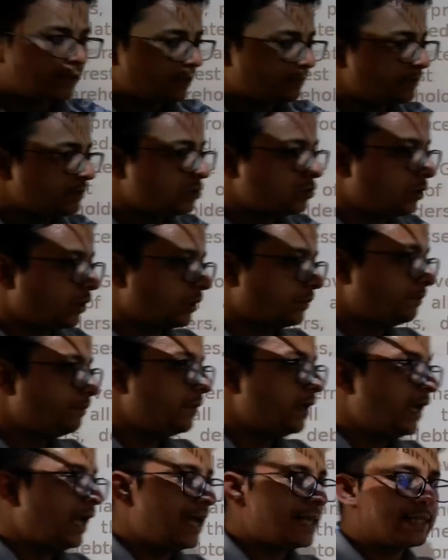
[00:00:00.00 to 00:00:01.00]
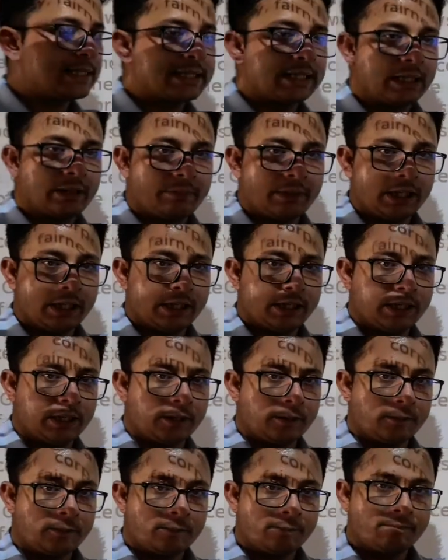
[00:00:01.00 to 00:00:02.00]
that is what? Answerability.
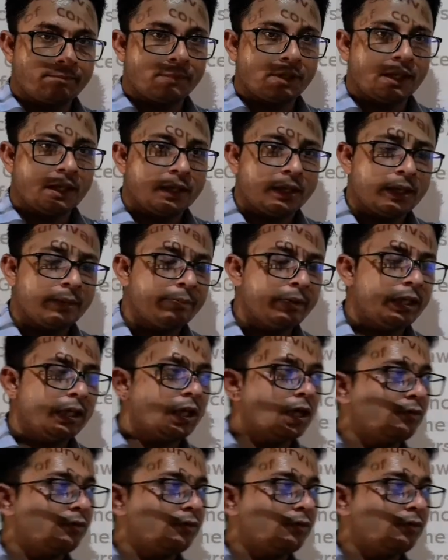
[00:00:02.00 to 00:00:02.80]
The meaning